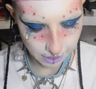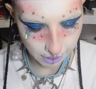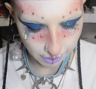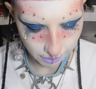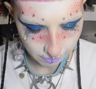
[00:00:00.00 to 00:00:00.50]
And
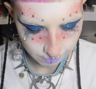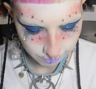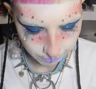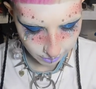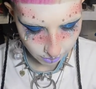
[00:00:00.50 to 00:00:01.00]
I
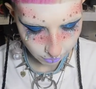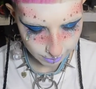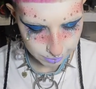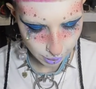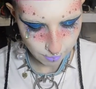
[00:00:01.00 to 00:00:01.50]

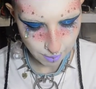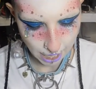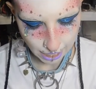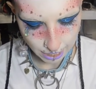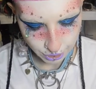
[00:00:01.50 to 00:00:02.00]
creeped her
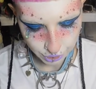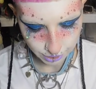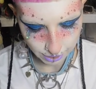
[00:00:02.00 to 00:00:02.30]
page